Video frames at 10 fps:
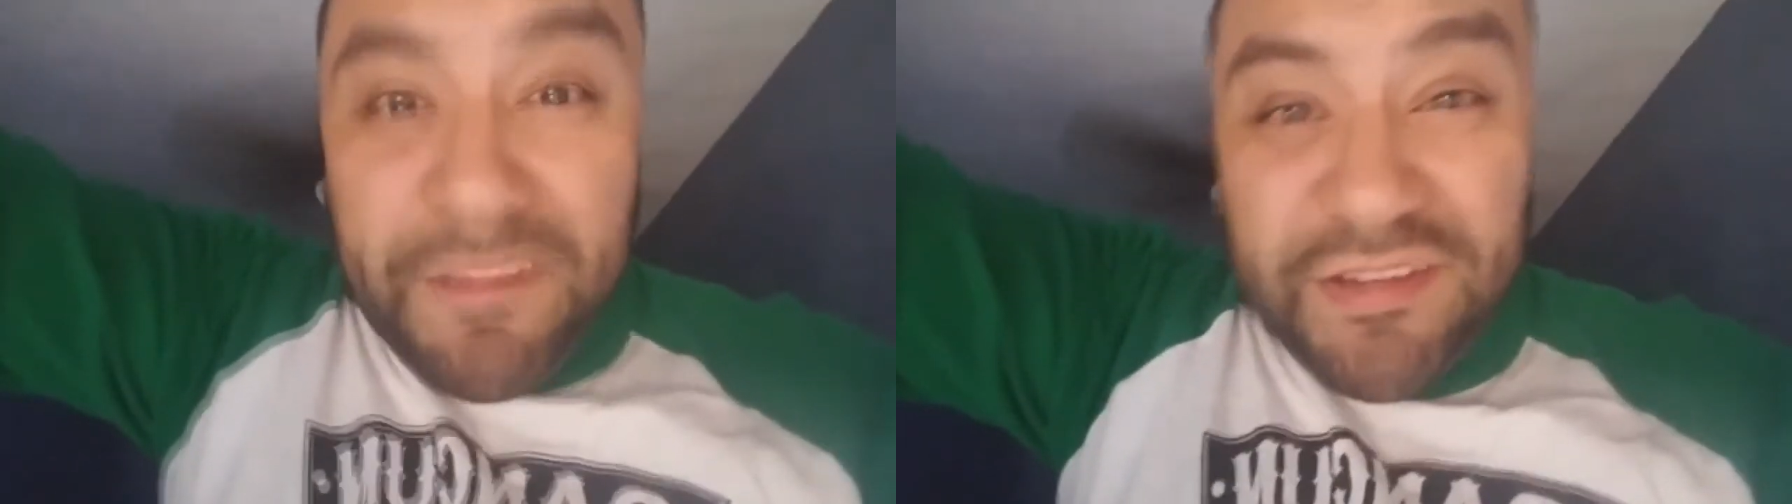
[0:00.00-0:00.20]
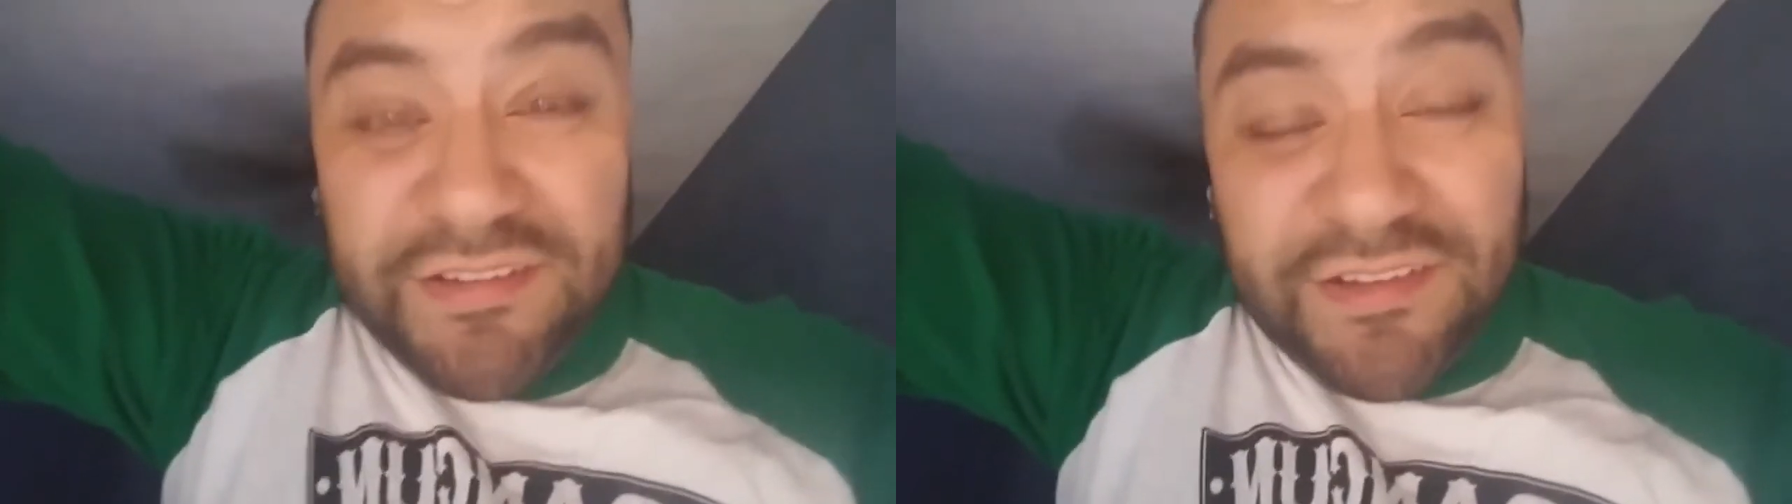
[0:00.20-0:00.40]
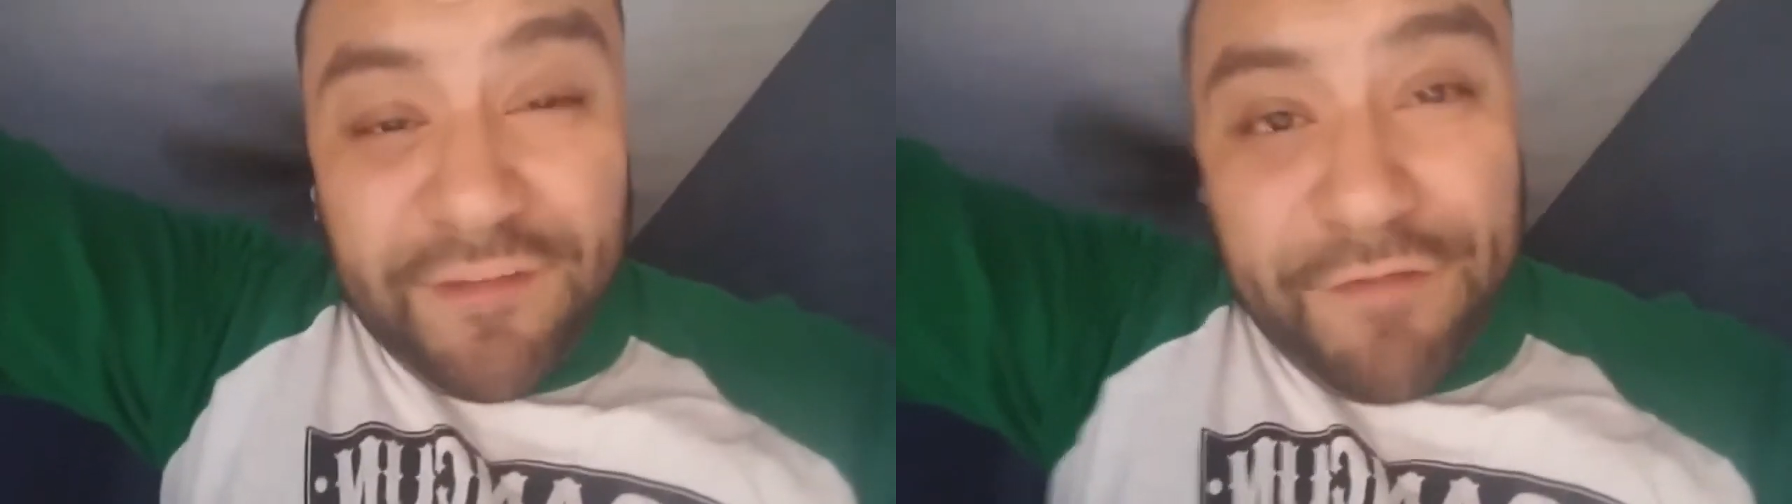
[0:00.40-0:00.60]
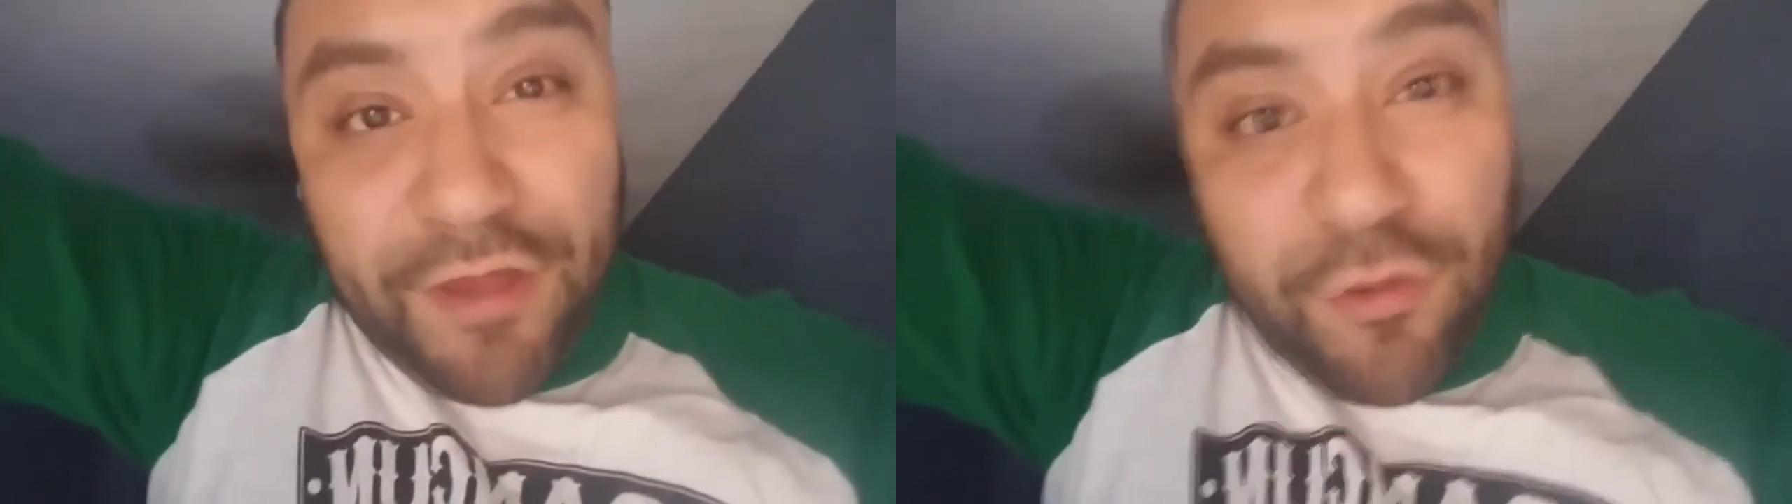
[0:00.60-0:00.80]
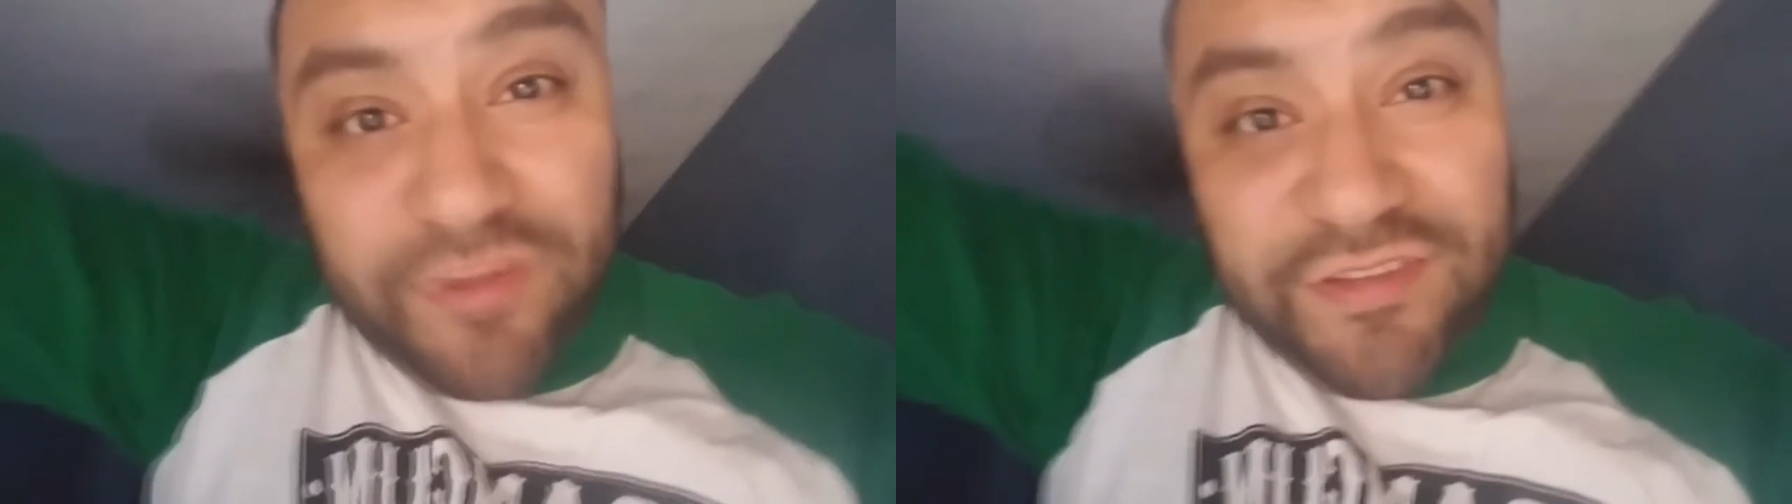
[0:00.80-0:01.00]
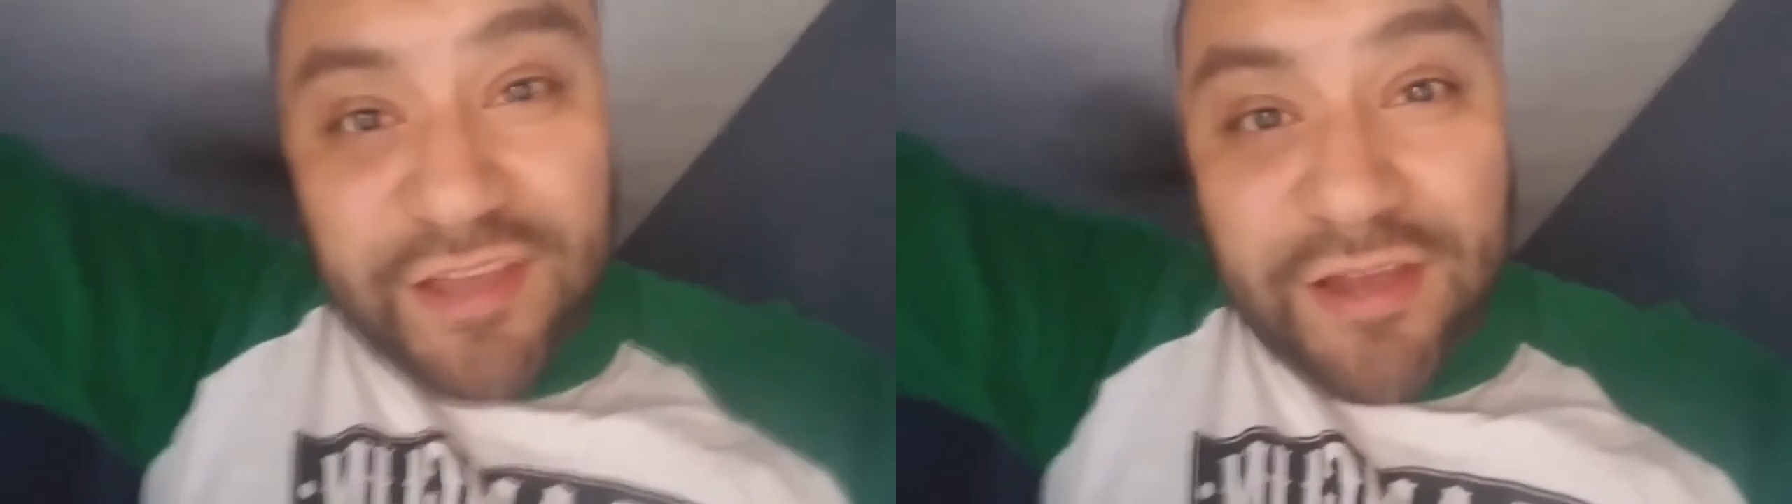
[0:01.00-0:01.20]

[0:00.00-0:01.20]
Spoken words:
But this is a fail once